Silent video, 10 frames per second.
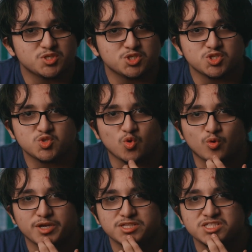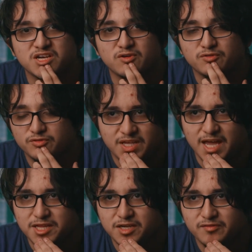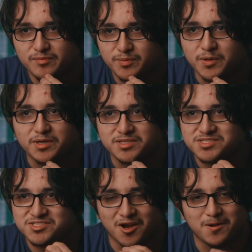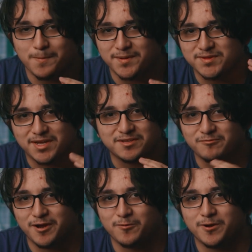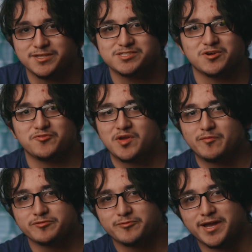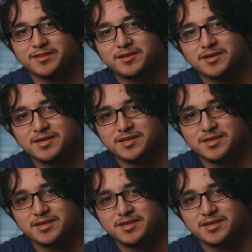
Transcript: just the story itself. The ending of the book, let's just talk about the ending right away. So if you haven't read,